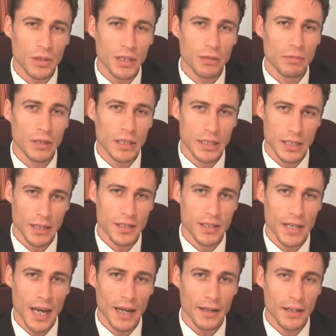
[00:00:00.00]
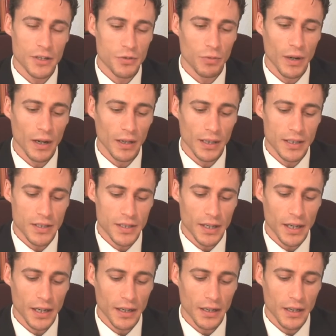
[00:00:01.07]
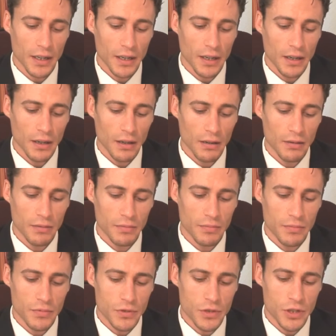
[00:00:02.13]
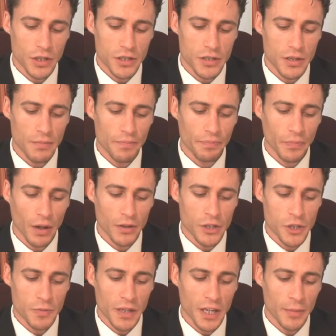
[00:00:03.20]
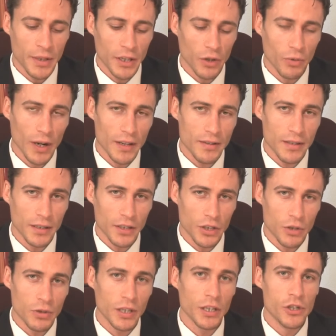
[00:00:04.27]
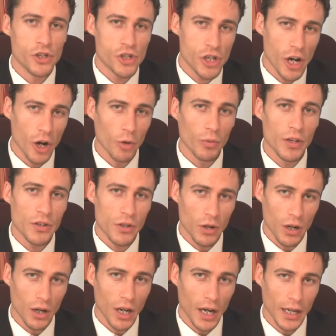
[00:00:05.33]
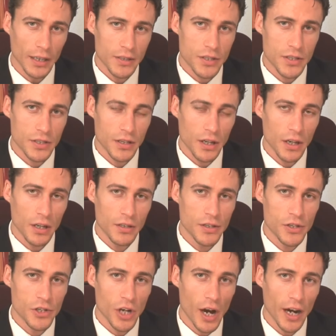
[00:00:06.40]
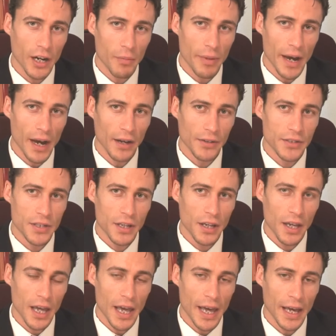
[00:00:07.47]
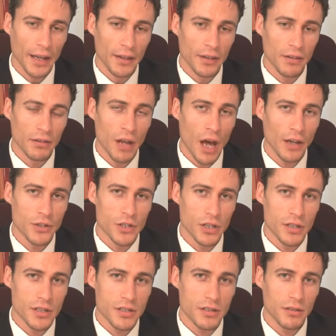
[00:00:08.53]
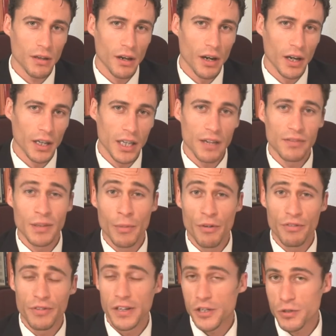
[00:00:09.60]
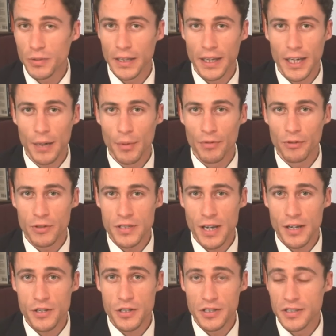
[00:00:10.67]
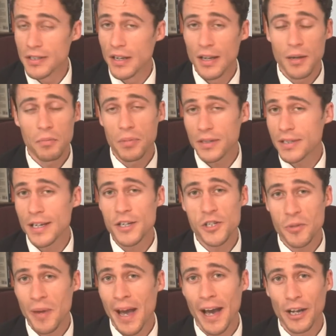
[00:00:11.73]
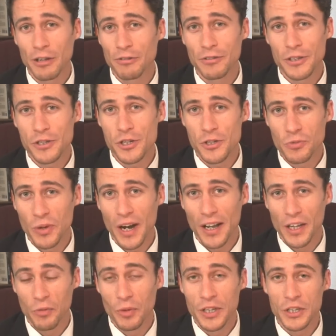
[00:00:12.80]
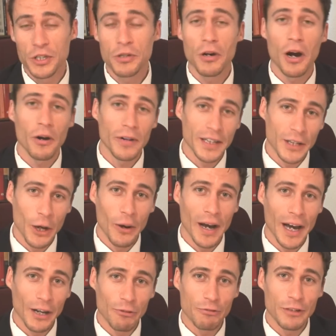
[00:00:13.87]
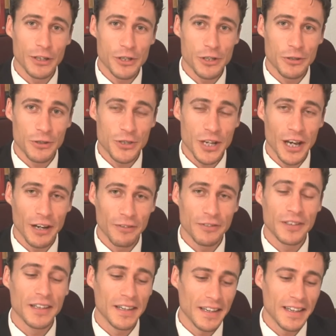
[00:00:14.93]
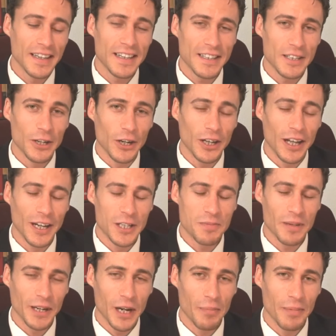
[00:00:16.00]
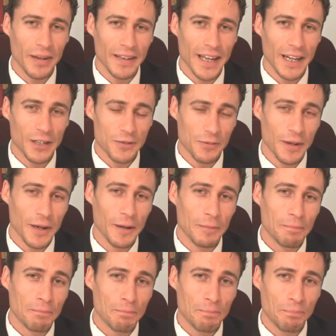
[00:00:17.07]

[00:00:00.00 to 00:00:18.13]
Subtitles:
really, really does that, as well as just becoming a great thing that you can share with your clients, talk about, and not just give them a fish when they come in for sessions, but teach them how to fish as well. And when you already know how to fish yourself, your clients pick up on that as well.